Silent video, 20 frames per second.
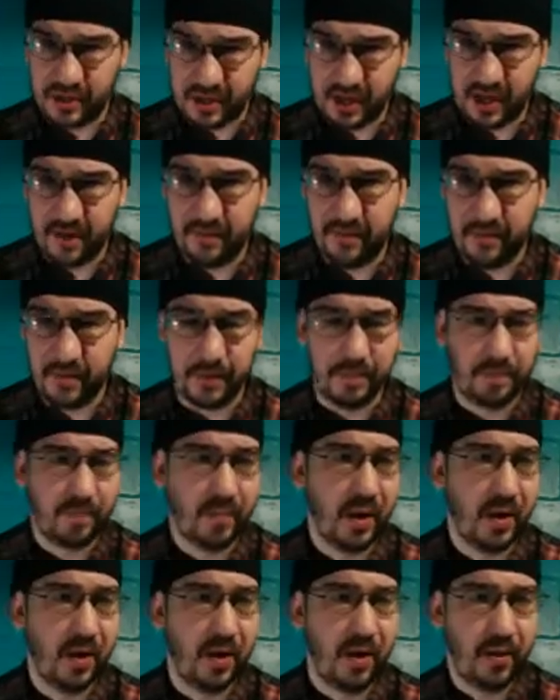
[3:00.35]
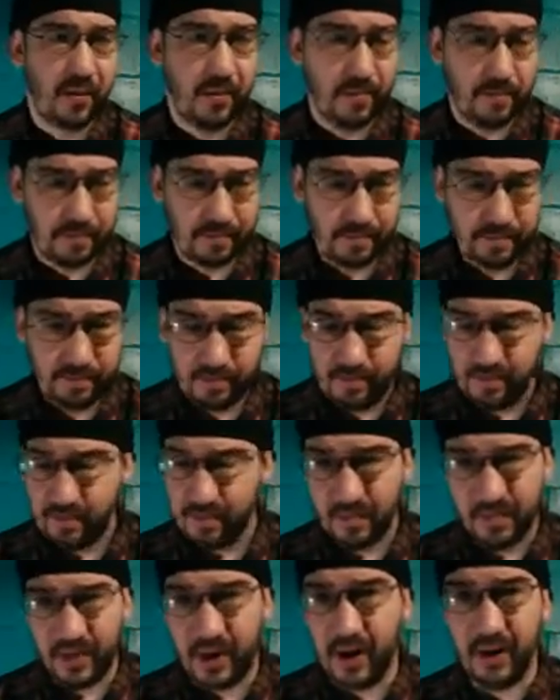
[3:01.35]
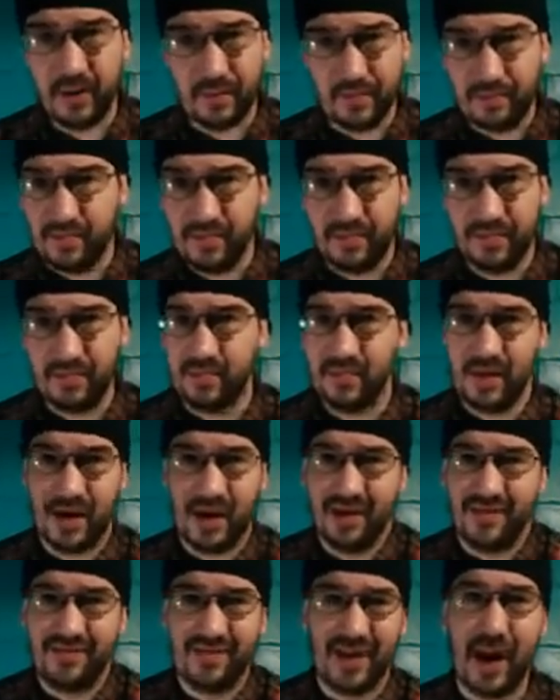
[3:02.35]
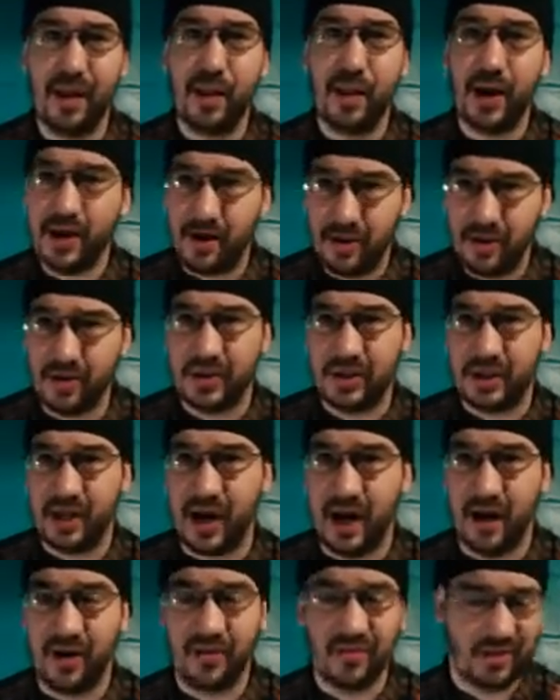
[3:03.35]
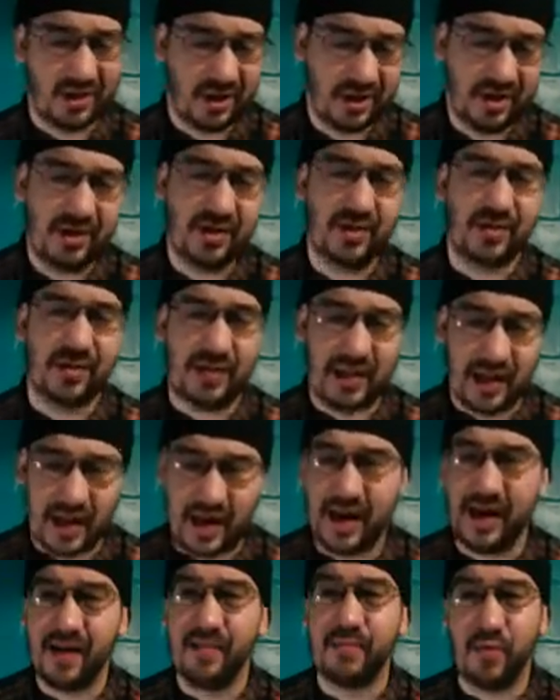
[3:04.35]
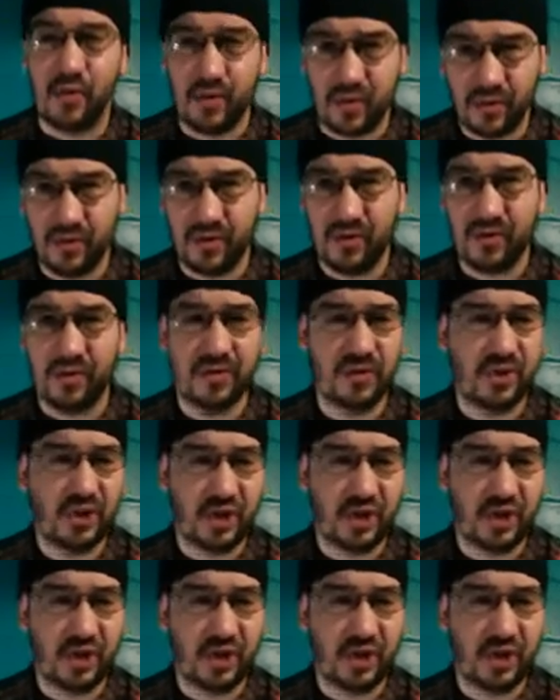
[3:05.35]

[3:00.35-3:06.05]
stiff. But I like her style. She's damn good.